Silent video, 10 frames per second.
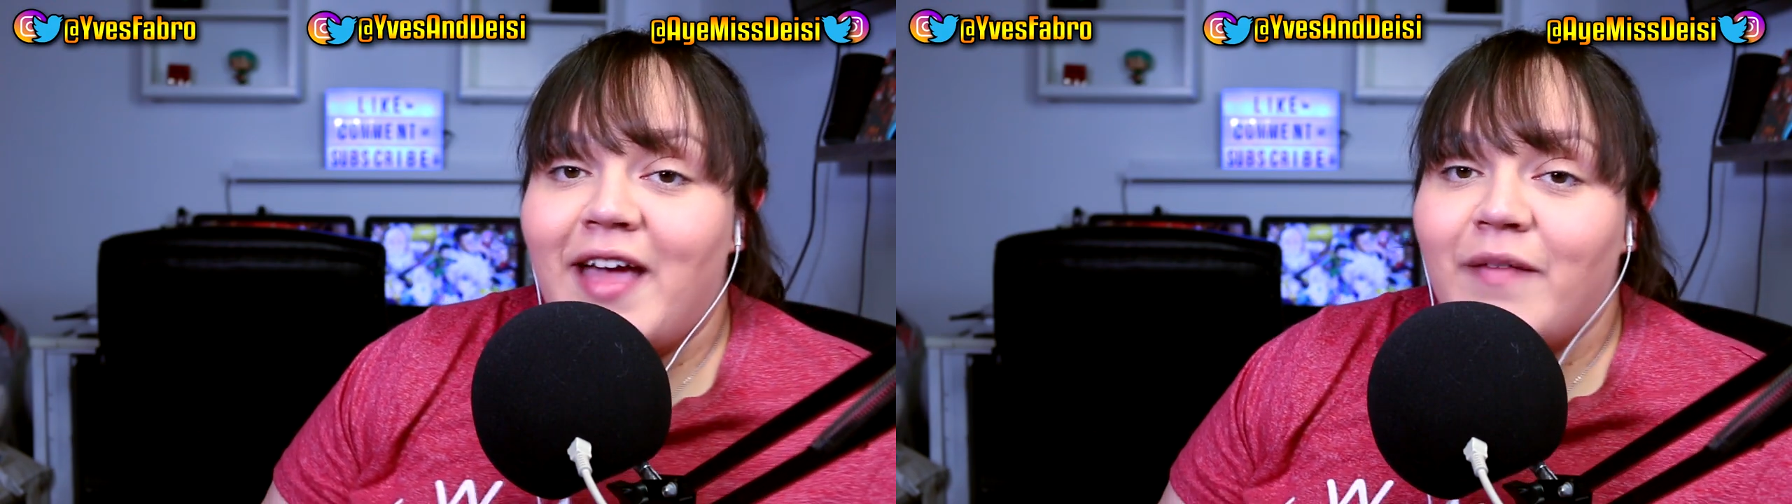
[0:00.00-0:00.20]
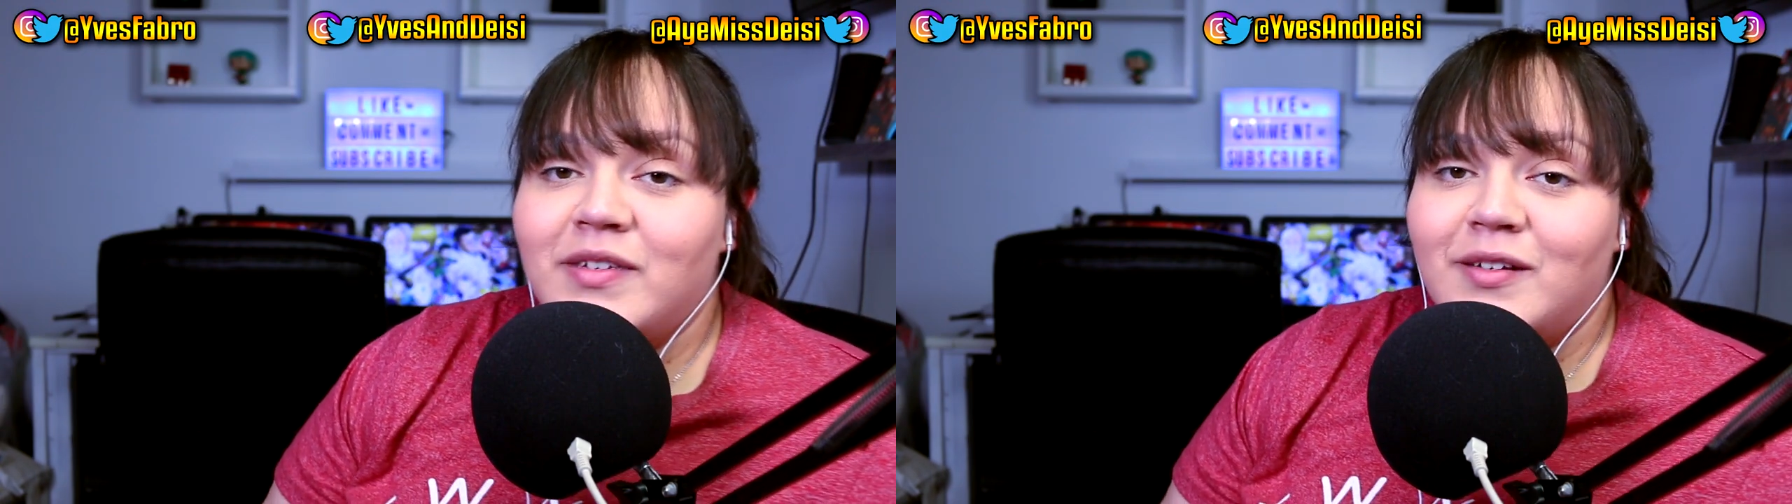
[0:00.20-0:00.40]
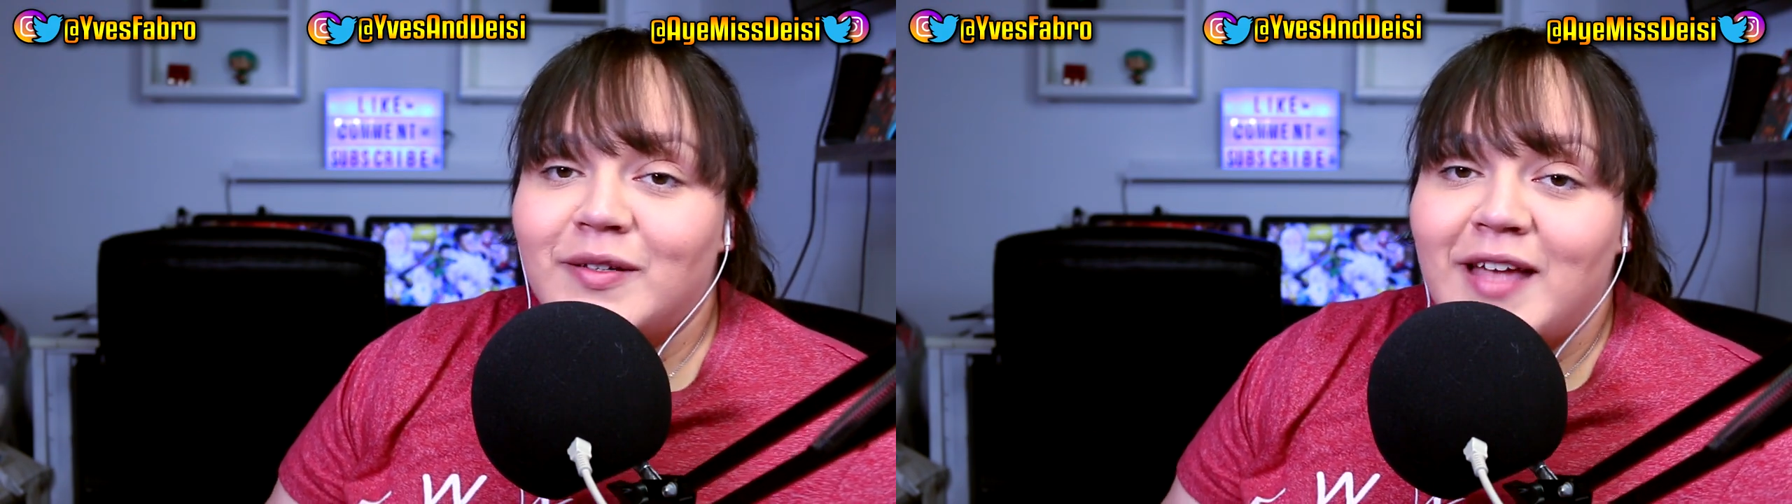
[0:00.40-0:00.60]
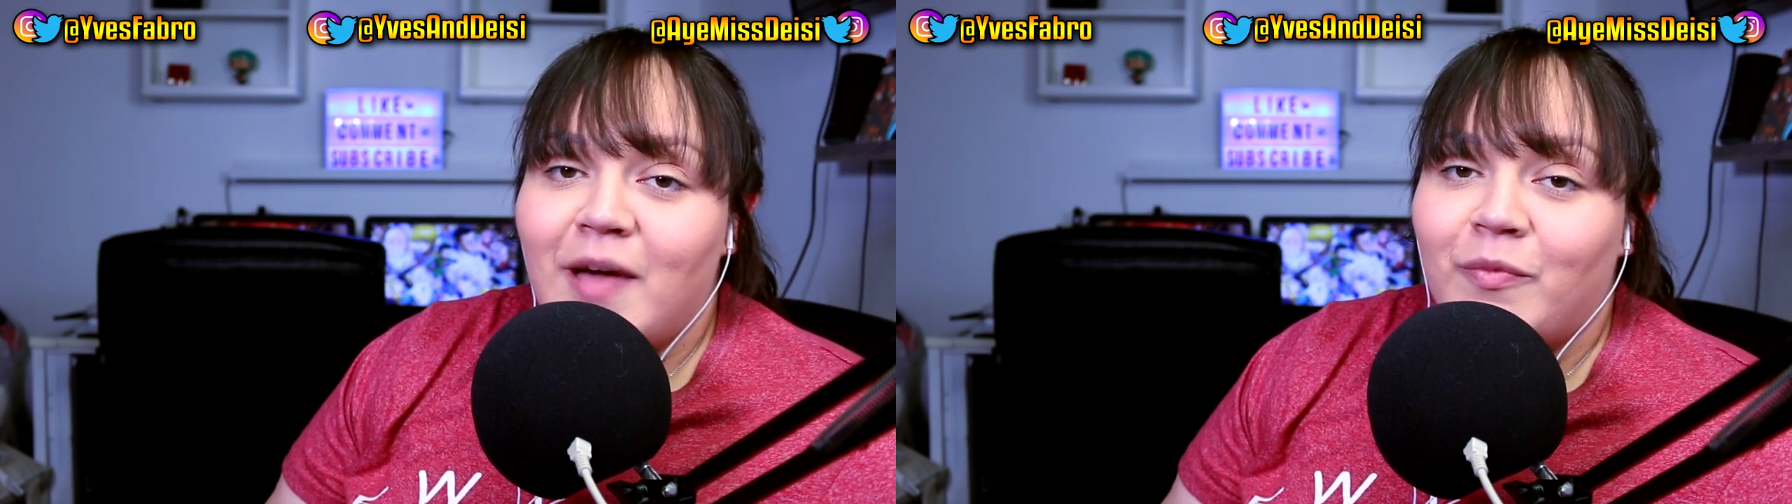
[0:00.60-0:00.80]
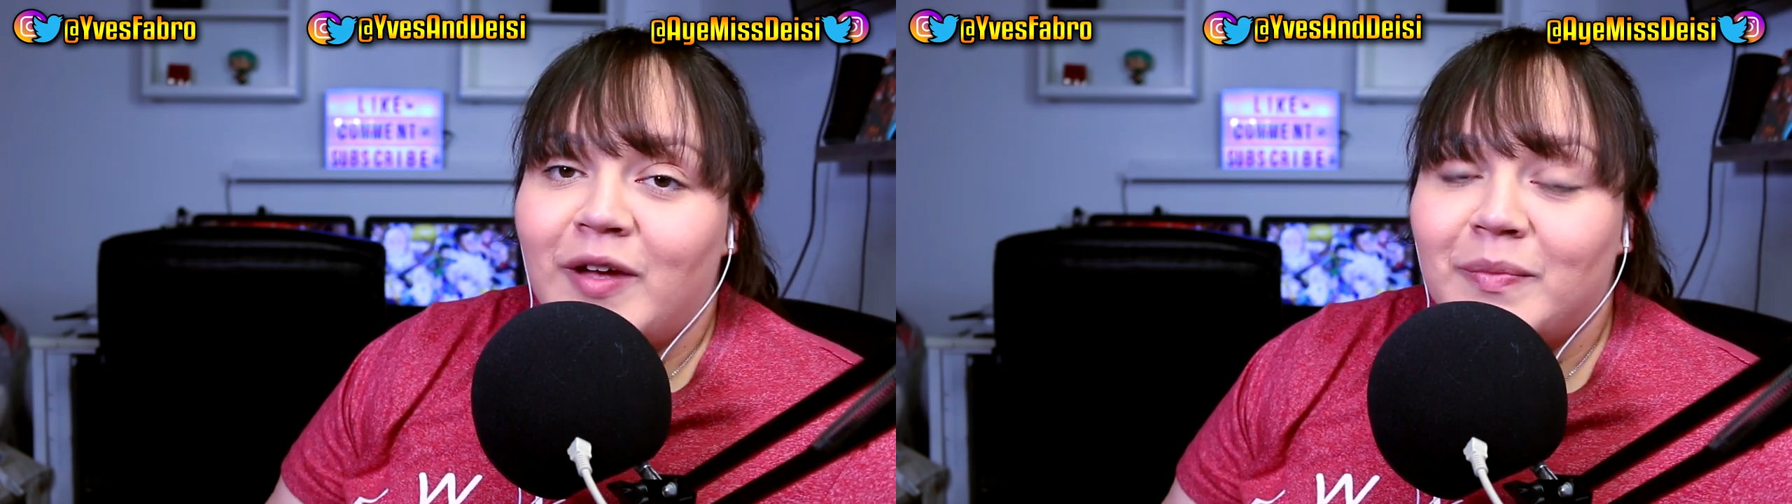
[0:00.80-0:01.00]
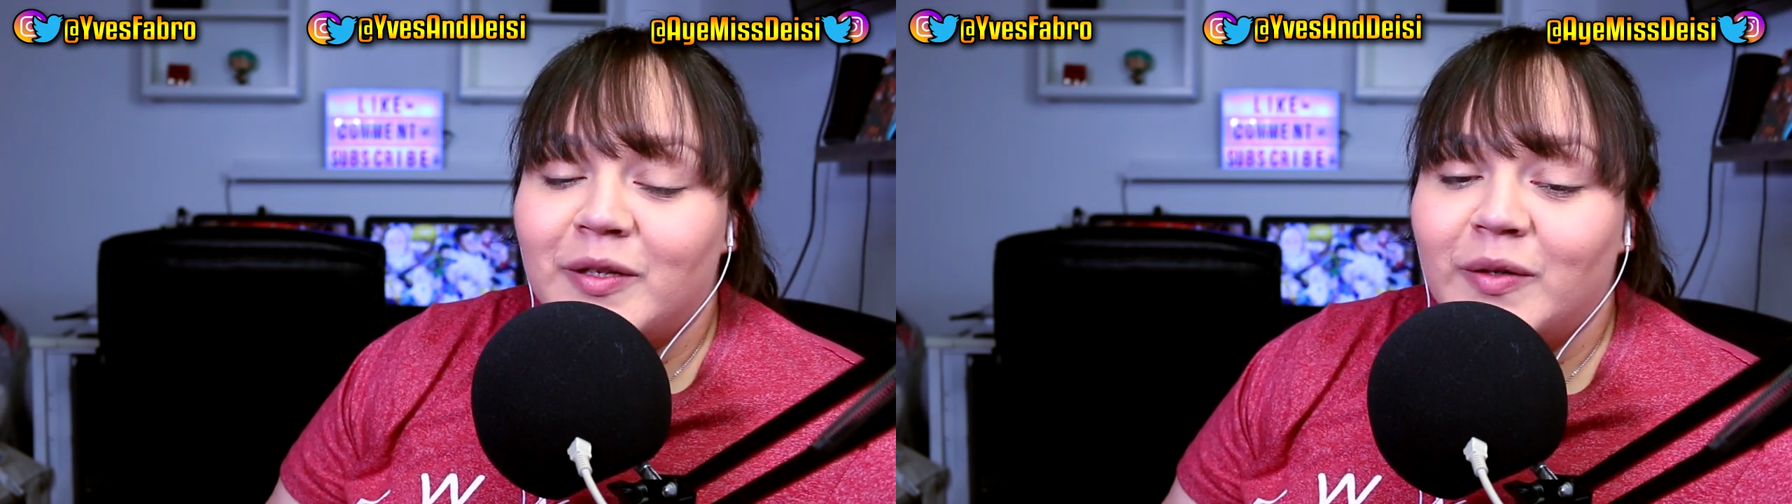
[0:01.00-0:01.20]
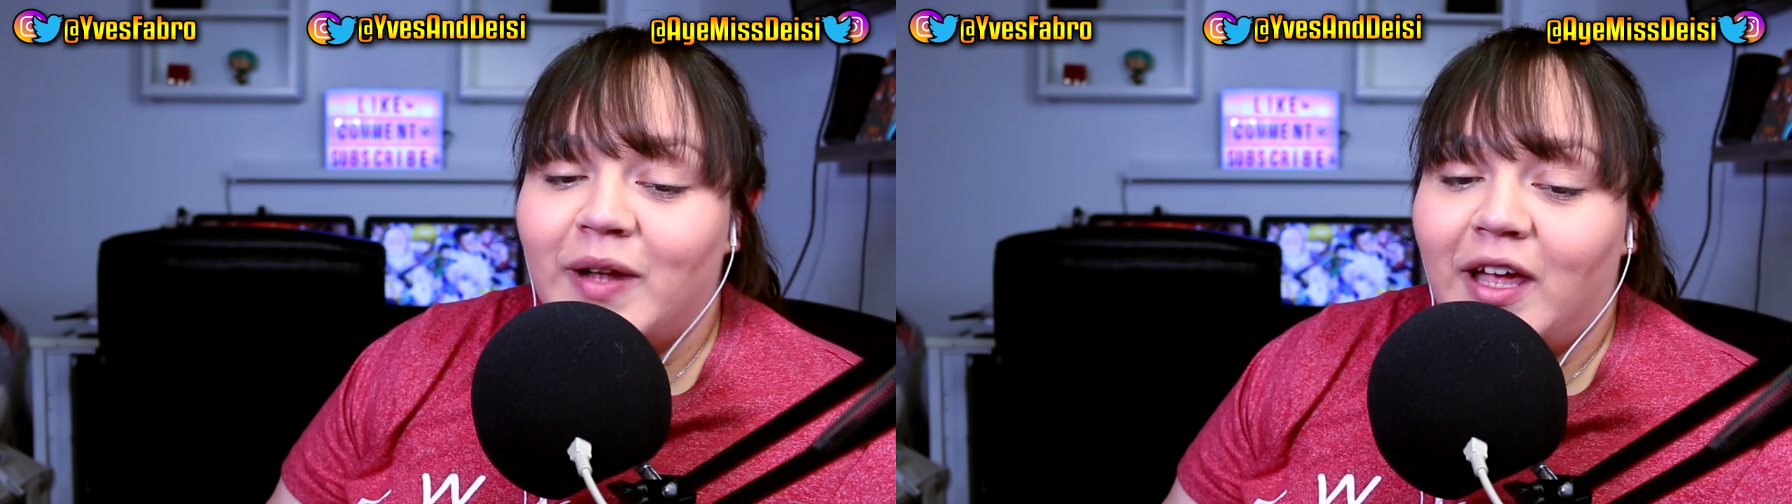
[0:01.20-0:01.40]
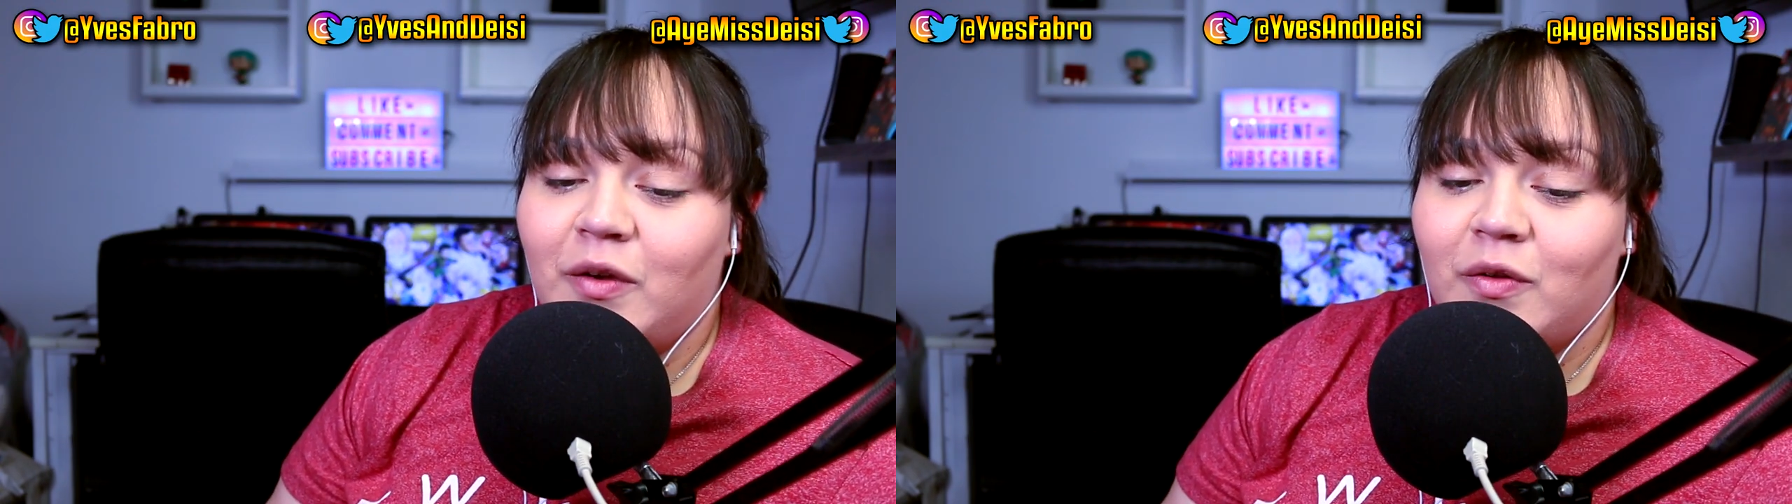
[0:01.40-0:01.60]
every single time we upload
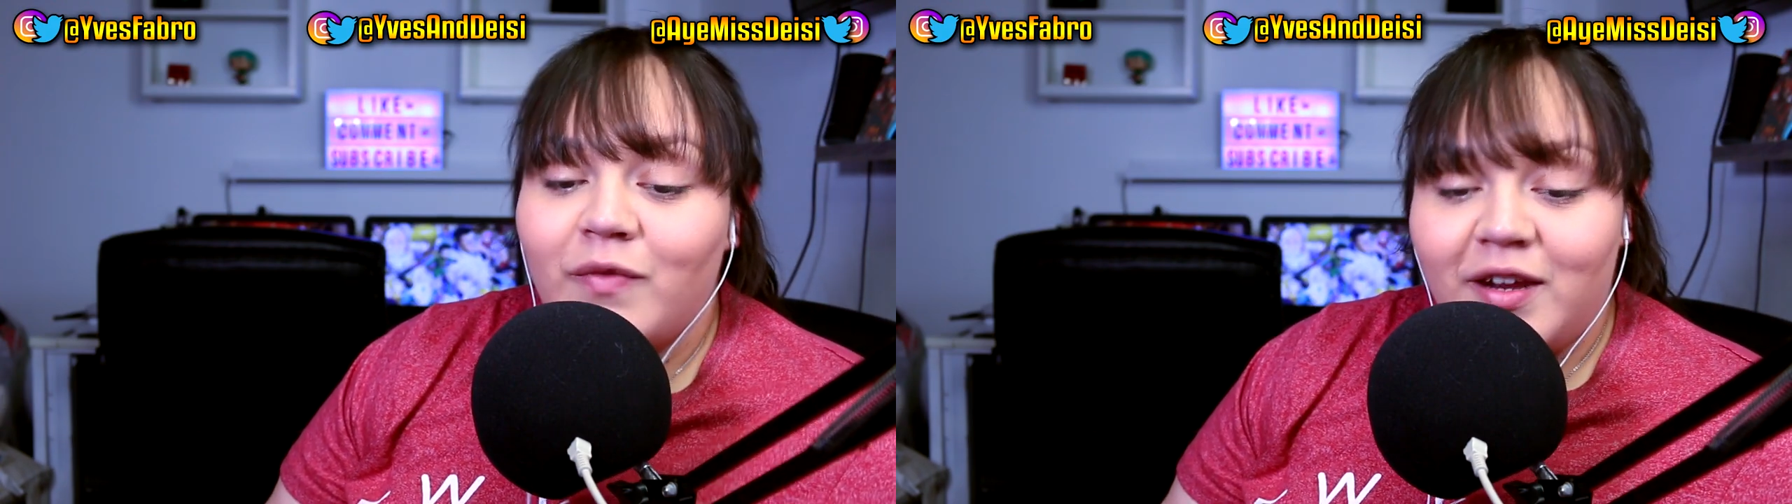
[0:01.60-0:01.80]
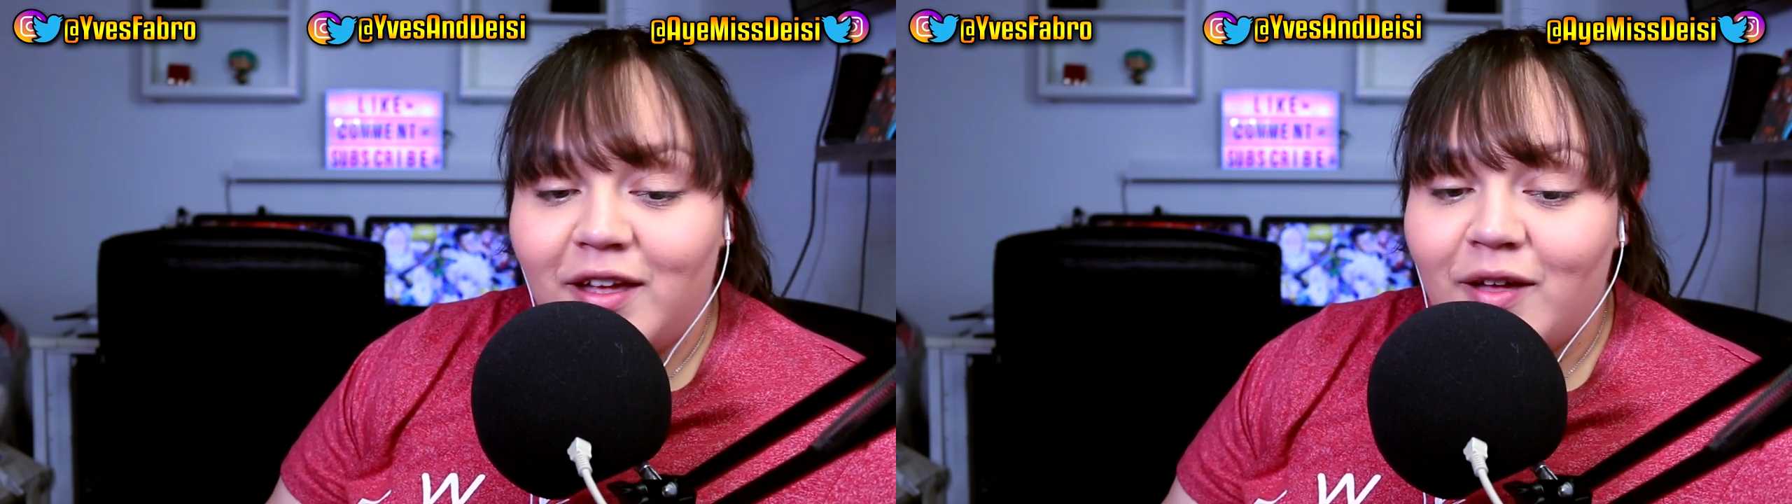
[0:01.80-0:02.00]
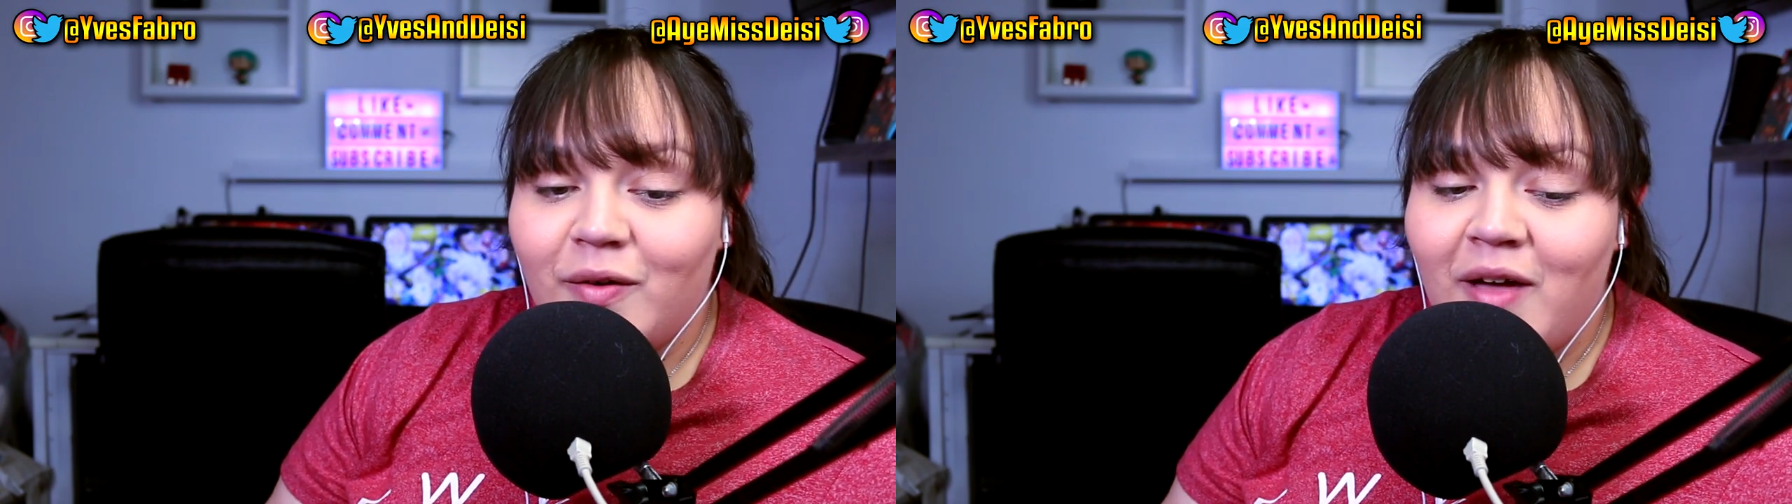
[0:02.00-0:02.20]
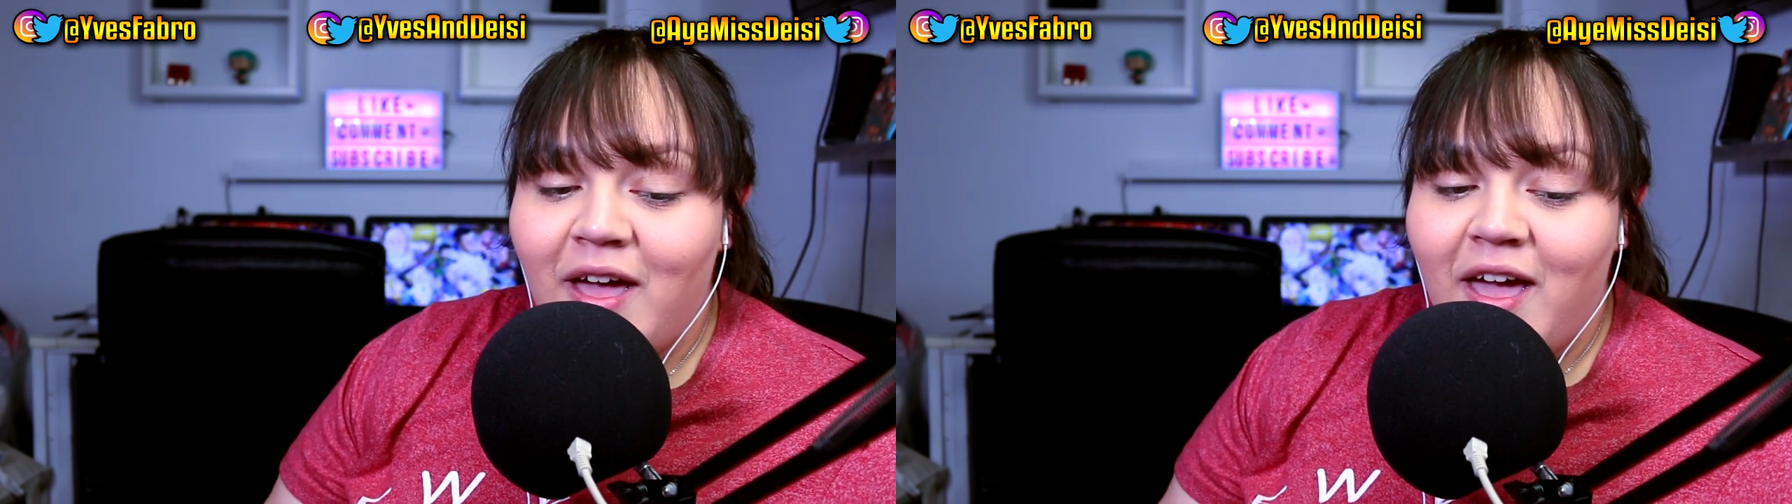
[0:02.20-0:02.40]
a new video.